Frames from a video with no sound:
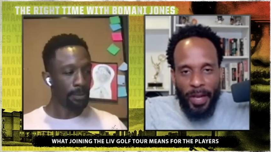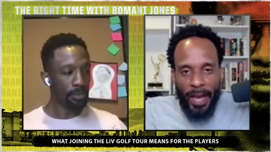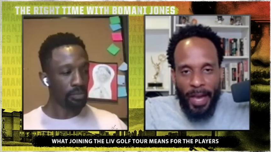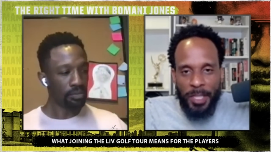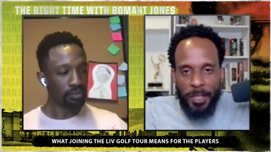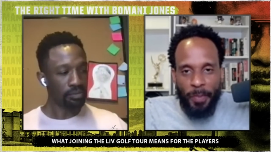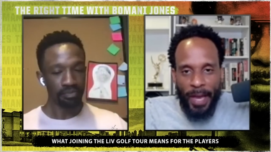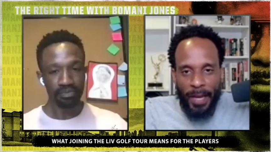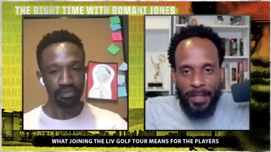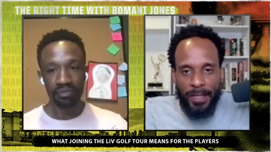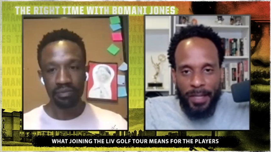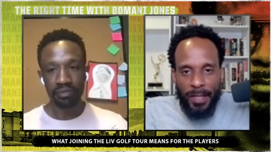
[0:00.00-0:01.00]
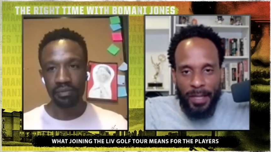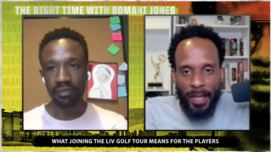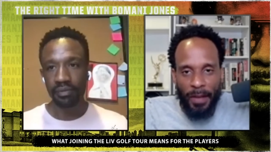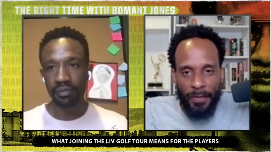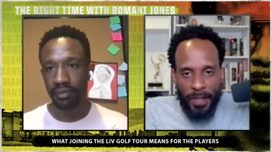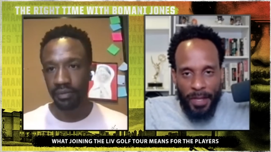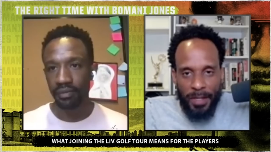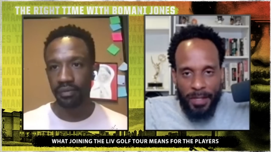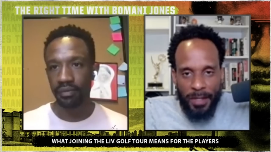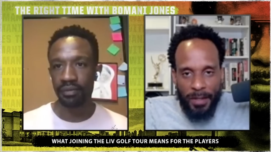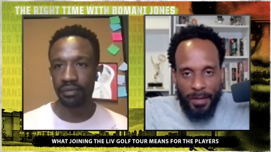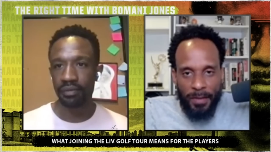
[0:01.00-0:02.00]
Speaker 1: aspect of
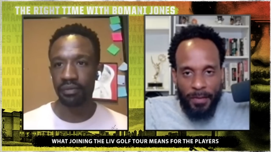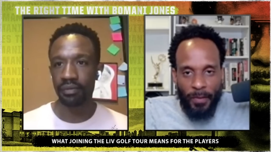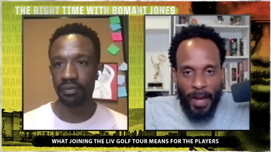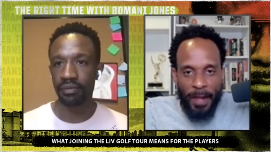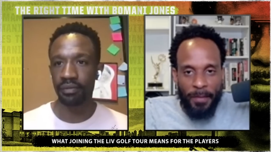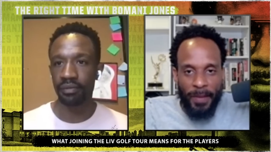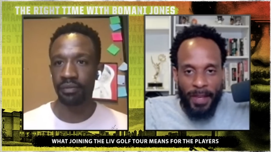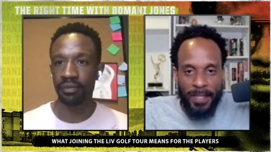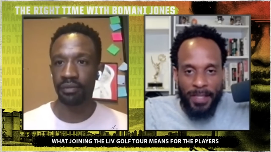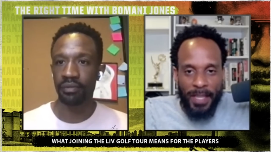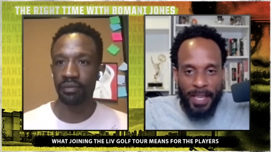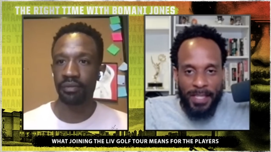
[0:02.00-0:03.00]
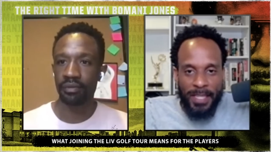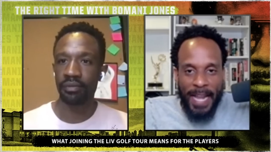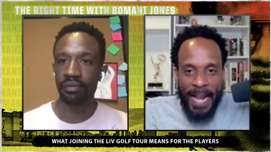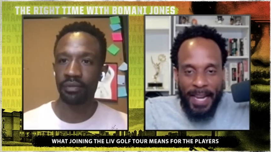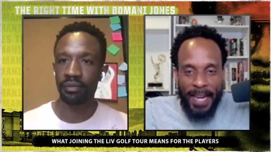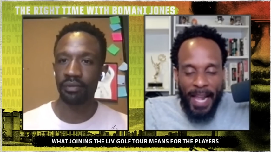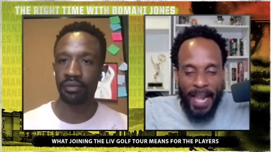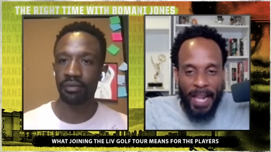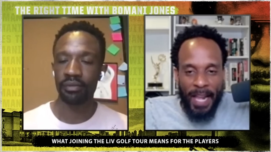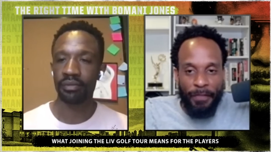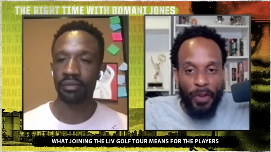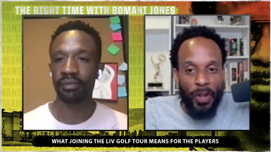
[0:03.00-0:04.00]
this, right? Because it's not
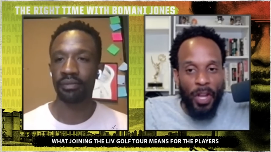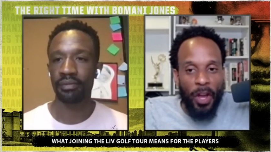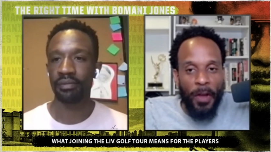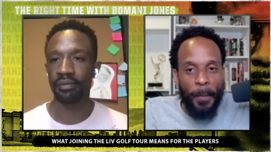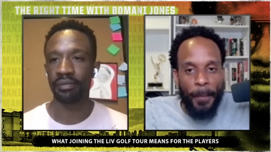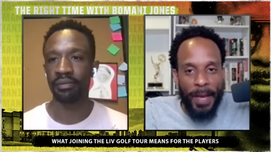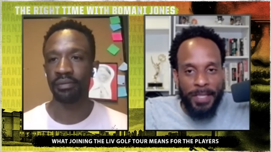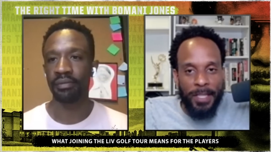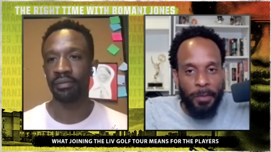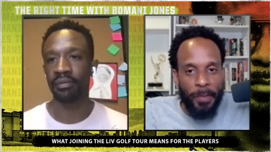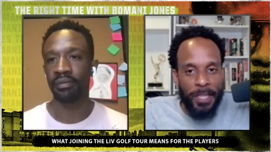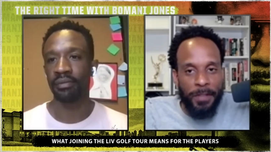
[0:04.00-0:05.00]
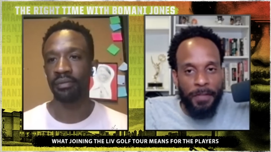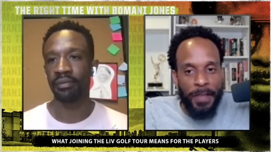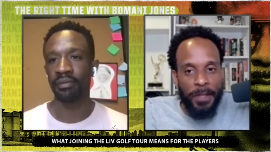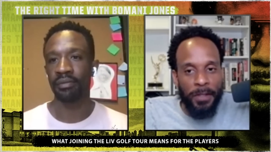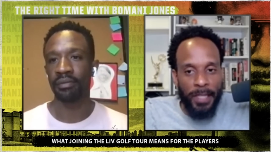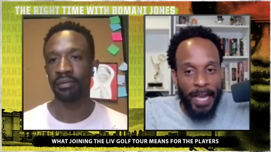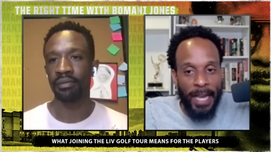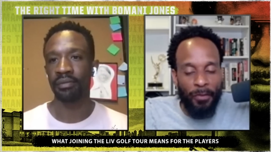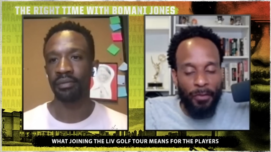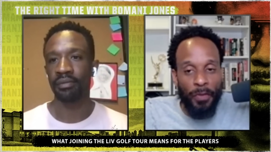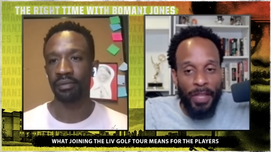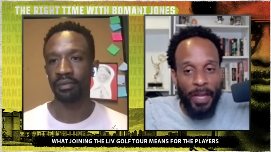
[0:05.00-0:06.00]
a full-on best of the best field they
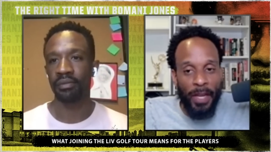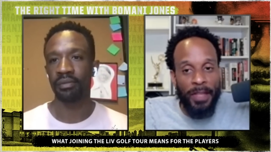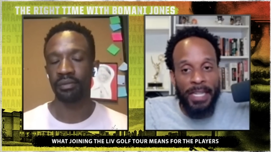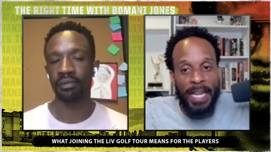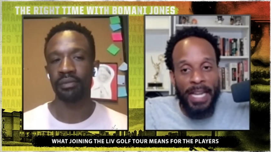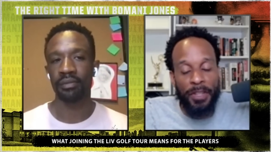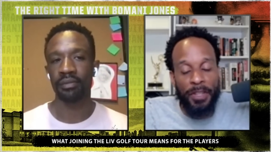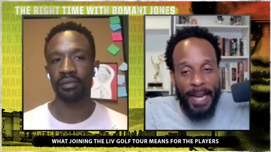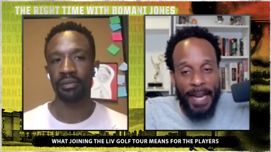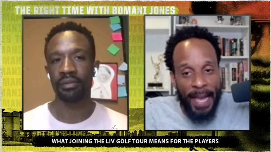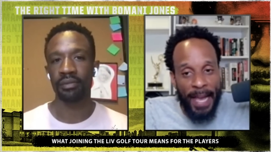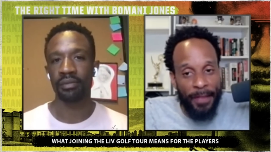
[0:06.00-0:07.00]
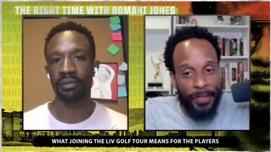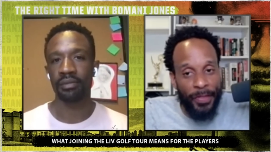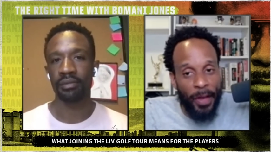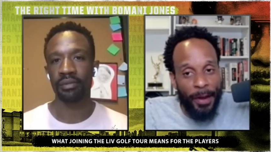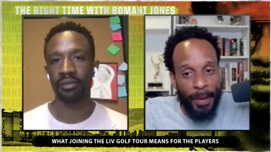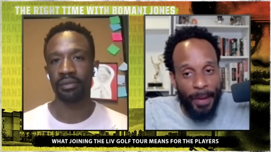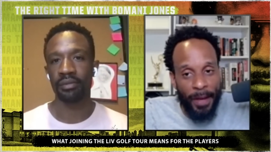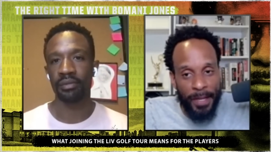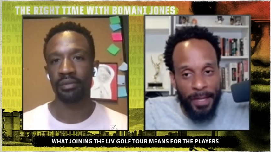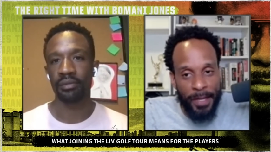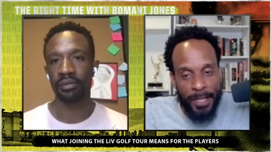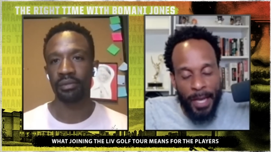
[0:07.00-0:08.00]
have over there. And the level that I hadn't thought about
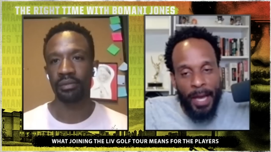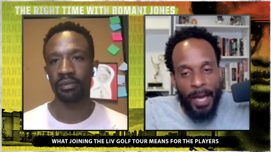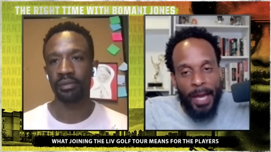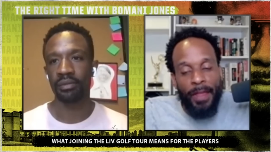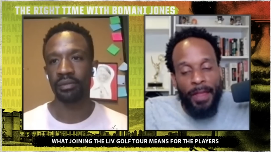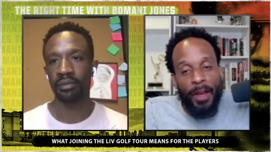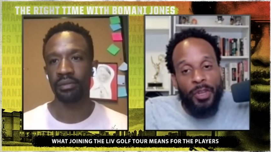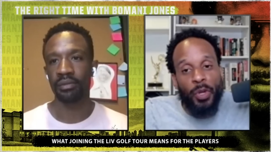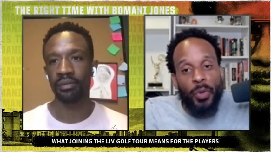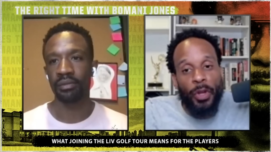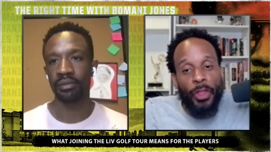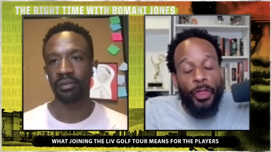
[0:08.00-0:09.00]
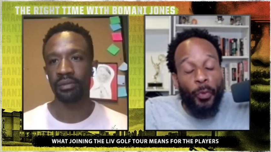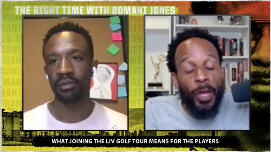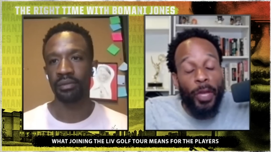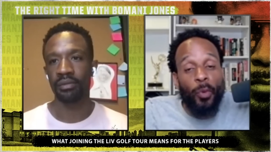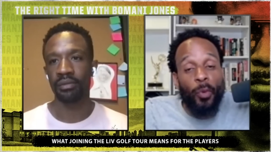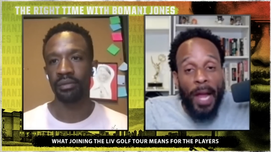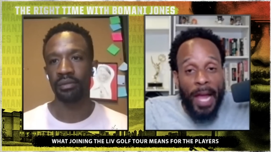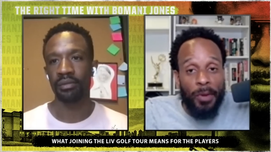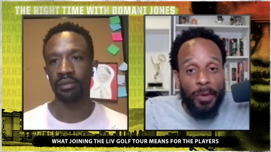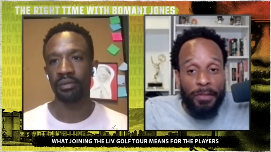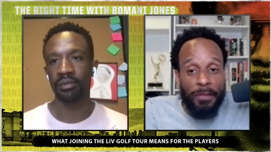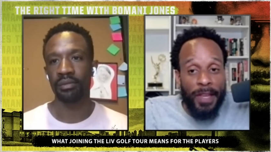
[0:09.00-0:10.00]
is they're doing
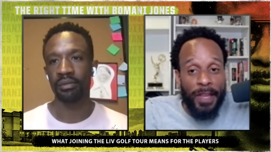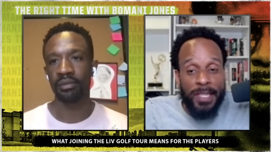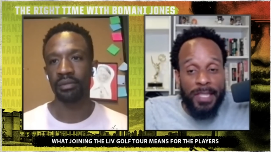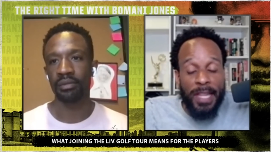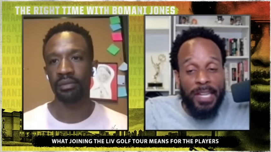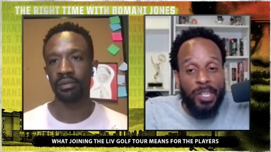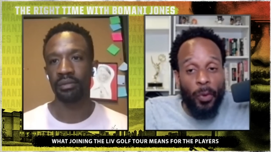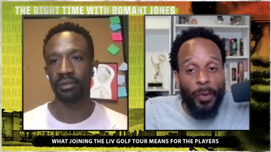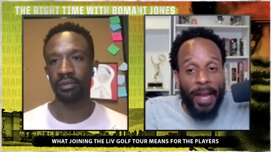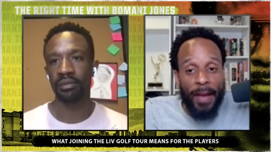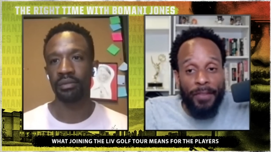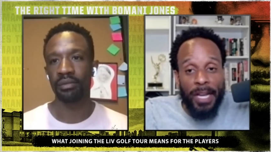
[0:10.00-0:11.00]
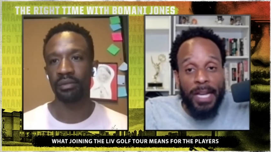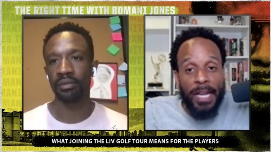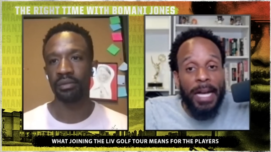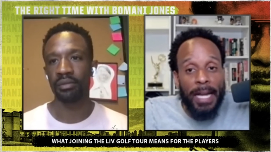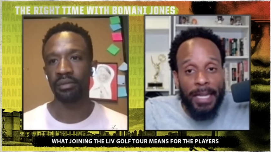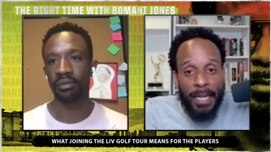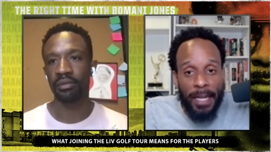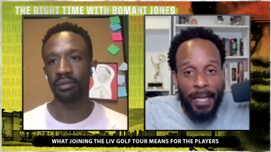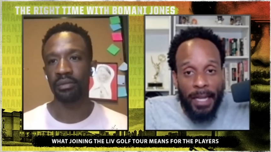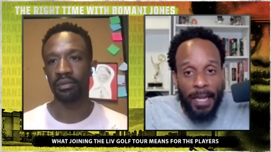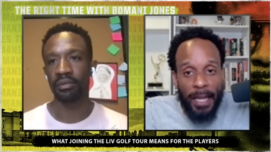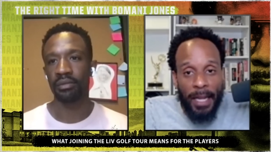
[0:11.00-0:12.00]
three-round events that don't have a cut.
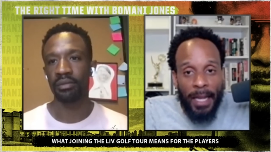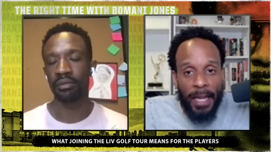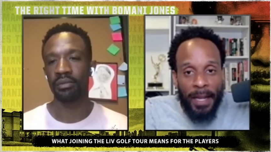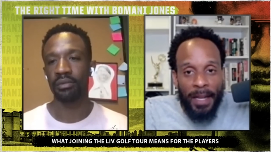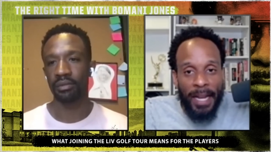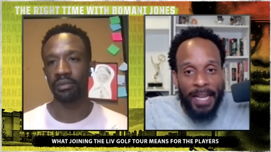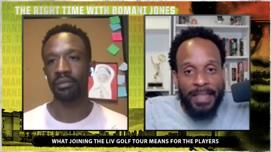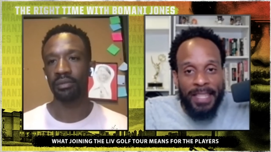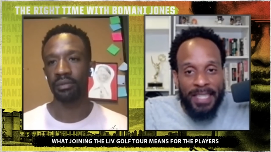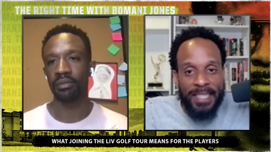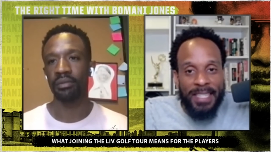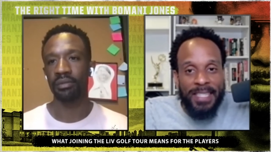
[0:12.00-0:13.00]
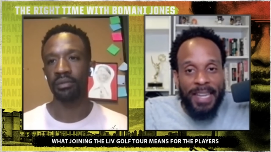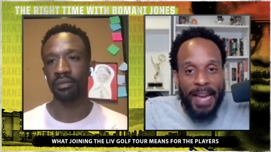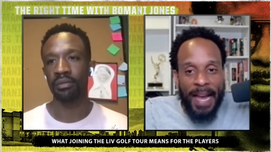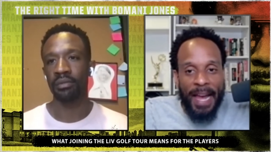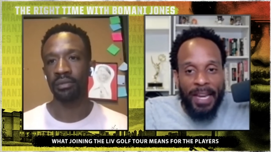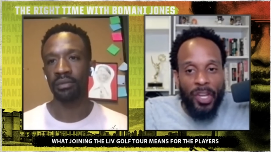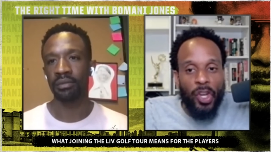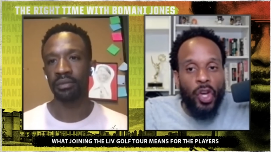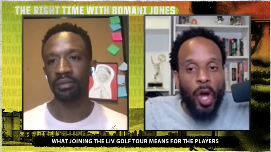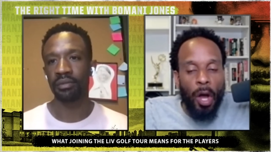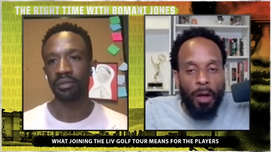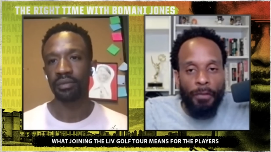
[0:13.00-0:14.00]
Like, this is not
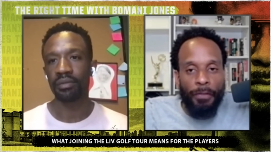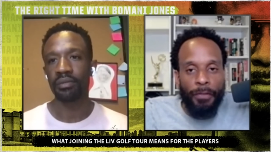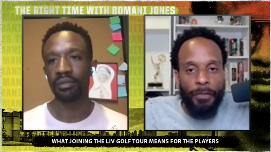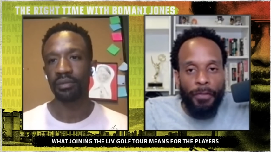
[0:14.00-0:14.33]
golf